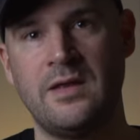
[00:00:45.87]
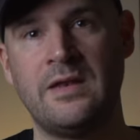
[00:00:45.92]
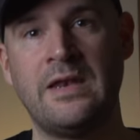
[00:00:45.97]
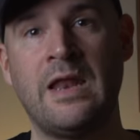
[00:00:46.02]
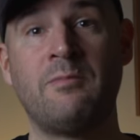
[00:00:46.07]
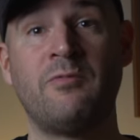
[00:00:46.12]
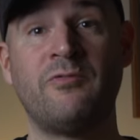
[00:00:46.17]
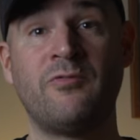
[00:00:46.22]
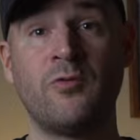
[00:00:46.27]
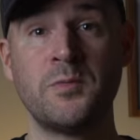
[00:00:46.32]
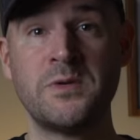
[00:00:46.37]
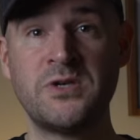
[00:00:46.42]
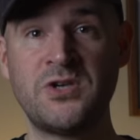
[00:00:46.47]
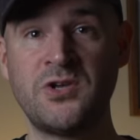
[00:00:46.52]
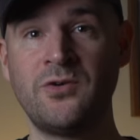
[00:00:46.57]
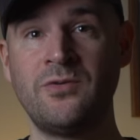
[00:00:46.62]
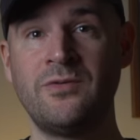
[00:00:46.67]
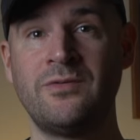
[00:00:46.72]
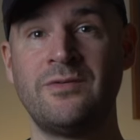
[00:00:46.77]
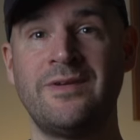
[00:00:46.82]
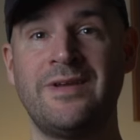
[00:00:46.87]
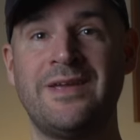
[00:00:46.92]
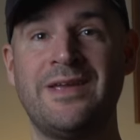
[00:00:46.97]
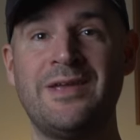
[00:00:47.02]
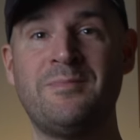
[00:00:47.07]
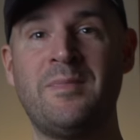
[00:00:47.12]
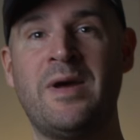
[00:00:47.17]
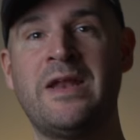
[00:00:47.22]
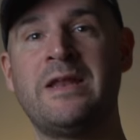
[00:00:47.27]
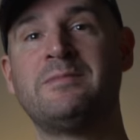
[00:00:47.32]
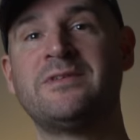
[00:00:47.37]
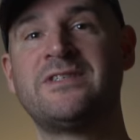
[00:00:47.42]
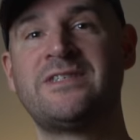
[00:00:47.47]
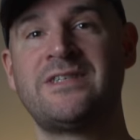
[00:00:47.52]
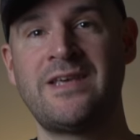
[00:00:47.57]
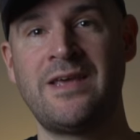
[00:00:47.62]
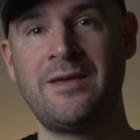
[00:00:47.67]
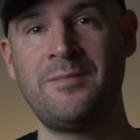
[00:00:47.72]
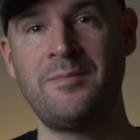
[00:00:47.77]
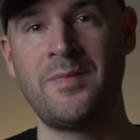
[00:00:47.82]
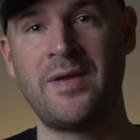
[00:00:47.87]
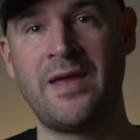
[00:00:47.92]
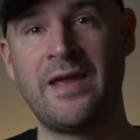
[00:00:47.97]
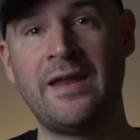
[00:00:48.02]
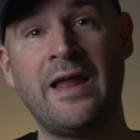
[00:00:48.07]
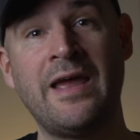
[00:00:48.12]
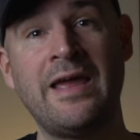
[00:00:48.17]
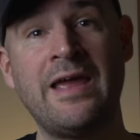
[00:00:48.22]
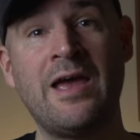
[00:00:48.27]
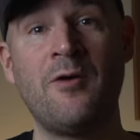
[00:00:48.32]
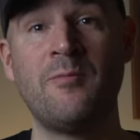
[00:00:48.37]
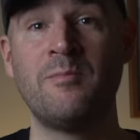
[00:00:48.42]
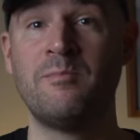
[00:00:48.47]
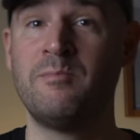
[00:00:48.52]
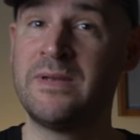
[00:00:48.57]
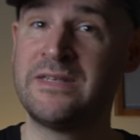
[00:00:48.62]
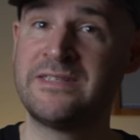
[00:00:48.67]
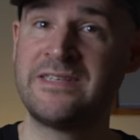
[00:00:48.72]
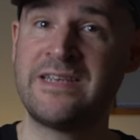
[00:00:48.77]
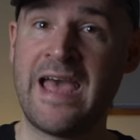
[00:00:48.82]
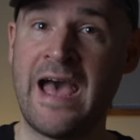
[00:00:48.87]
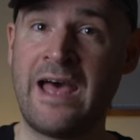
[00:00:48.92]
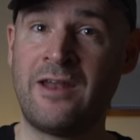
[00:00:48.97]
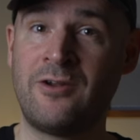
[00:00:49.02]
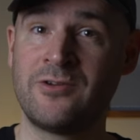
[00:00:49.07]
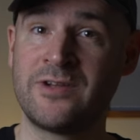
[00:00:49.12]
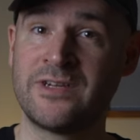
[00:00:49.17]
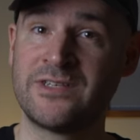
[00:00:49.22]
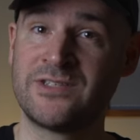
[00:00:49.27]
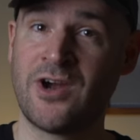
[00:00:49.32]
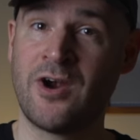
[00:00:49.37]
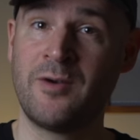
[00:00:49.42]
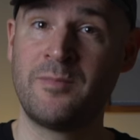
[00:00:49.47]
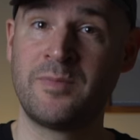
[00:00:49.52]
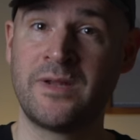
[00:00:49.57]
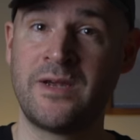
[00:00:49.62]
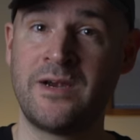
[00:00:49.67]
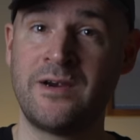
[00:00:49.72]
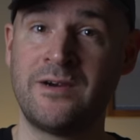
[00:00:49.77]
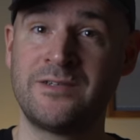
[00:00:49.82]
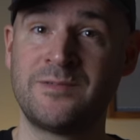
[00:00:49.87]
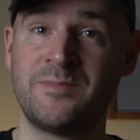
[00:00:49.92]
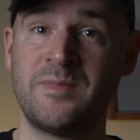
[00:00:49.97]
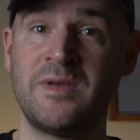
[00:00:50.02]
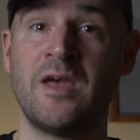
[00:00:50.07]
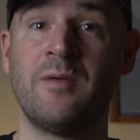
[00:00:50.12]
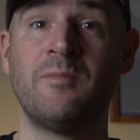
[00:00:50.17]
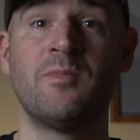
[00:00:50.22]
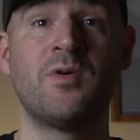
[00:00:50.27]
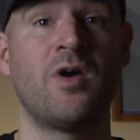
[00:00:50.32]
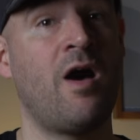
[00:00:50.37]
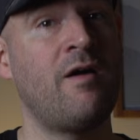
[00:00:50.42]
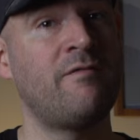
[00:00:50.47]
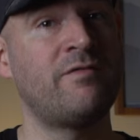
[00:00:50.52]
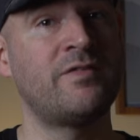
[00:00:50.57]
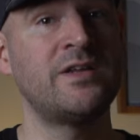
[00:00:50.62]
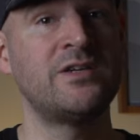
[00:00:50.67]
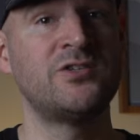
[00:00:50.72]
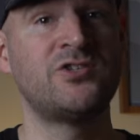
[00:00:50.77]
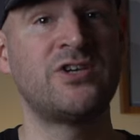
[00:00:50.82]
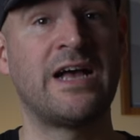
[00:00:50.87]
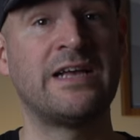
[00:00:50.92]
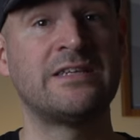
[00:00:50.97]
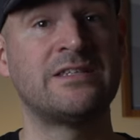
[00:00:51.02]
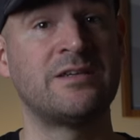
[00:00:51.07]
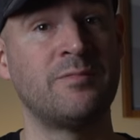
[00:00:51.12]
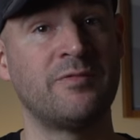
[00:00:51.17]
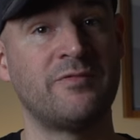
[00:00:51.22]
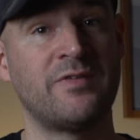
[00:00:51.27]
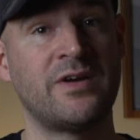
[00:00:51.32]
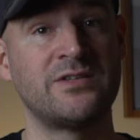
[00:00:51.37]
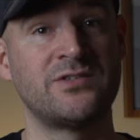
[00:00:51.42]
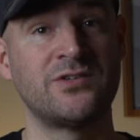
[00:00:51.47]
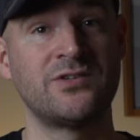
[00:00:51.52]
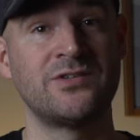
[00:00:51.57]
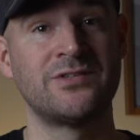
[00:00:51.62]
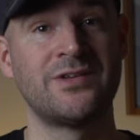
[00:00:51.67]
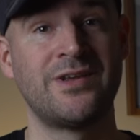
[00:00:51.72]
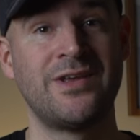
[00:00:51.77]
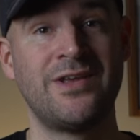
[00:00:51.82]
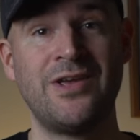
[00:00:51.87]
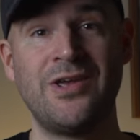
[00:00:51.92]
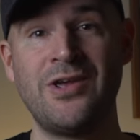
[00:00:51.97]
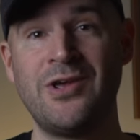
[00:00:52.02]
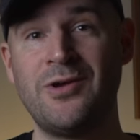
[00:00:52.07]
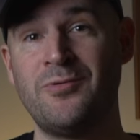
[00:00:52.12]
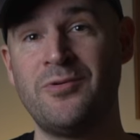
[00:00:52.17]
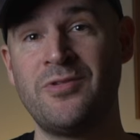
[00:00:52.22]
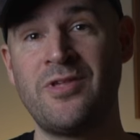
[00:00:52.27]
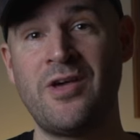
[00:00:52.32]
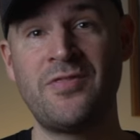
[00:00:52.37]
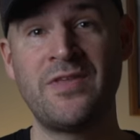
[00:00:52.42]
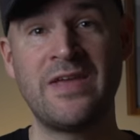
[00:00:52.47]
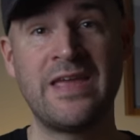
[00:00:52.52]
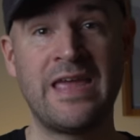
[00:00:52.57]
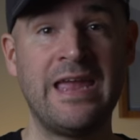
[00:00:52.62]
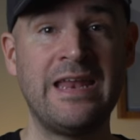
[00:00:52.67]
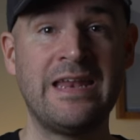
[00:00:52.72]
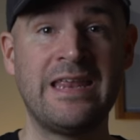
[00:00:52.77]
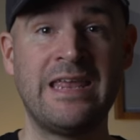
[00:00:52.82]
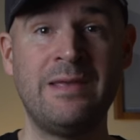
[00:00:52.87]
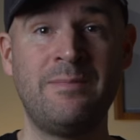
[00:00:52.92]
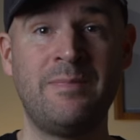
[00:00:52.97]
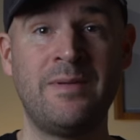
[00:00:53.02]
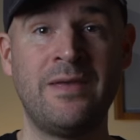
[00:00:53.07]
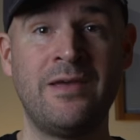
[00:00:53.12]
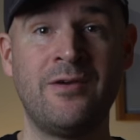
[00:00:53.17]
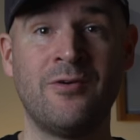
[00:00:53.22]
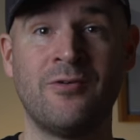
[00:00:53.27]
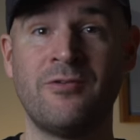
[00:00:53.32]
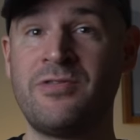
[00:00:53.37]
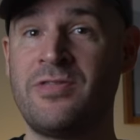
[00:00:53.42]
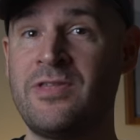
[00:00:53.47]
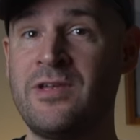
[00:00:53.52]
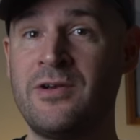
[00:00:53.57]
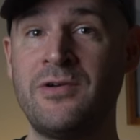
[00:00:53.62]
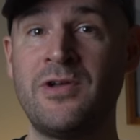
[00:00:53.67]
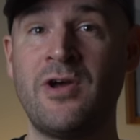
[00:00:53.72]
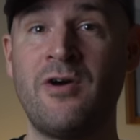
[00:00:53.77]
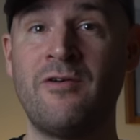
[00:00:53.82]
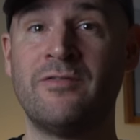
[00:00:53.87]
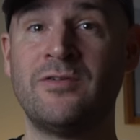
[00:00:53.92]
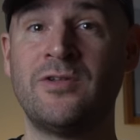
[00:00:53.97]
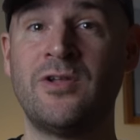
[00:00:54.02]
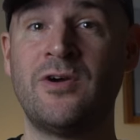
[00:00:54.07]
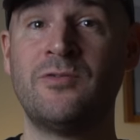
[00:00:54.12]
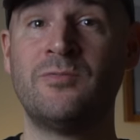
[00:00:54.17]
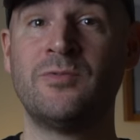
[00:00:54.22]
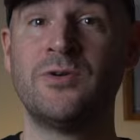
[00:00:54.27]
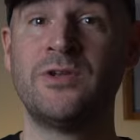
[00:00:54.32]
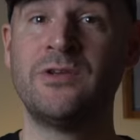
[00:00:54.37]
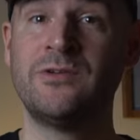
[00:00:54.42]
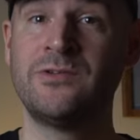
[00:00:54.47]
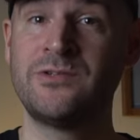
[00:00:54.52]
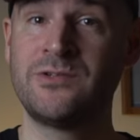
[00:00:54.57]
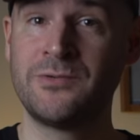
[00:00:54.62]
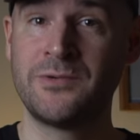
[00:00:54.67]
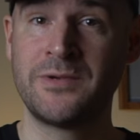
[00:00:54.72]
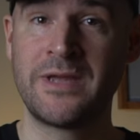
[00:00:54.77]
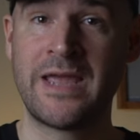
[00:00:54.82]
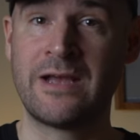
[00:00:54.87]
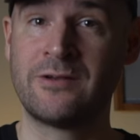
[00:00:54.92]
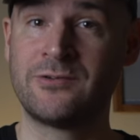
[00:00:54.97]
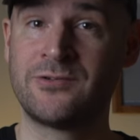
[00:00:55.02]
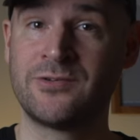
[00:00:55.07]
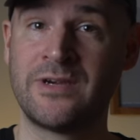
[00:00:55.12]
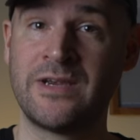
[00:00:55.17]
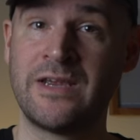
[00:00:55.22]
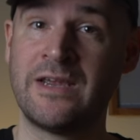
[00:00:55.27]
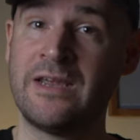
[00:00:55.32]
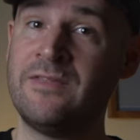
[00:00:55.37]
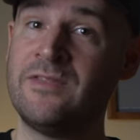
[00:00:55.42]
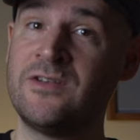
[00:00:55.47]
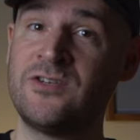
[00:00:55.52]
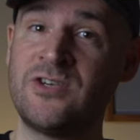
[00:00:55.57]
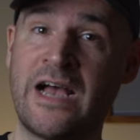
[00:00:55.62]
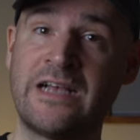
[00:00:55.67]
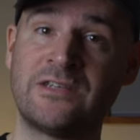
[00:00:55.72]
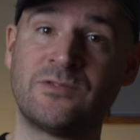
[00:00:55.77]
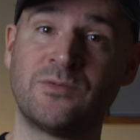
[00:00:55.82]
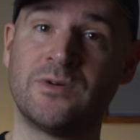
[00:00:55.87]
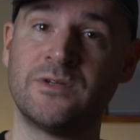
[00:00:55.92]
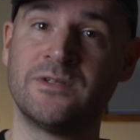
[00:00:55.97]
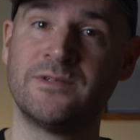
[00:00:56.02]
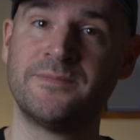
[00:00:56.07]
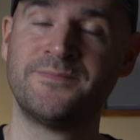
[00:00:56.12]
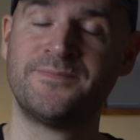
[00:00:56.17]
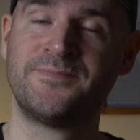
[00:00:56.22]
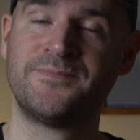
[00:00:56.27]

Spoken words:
Now before we do, my name is Tim and I help busy adult guitar players become confident jazz improvisers without the gatekeeping or theory overload we're used to encountering in the jazz world.